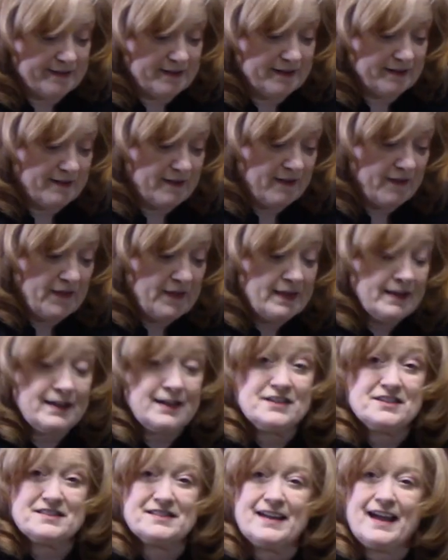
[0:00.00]

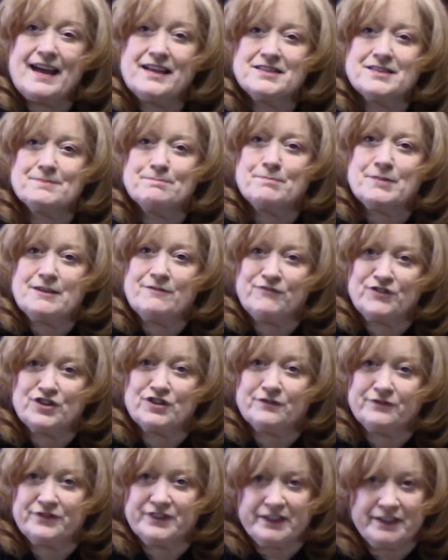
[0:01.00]
it just adds a
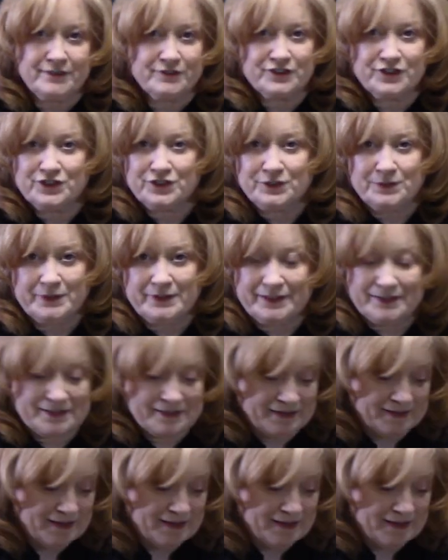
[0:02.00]
beefier flavor to it.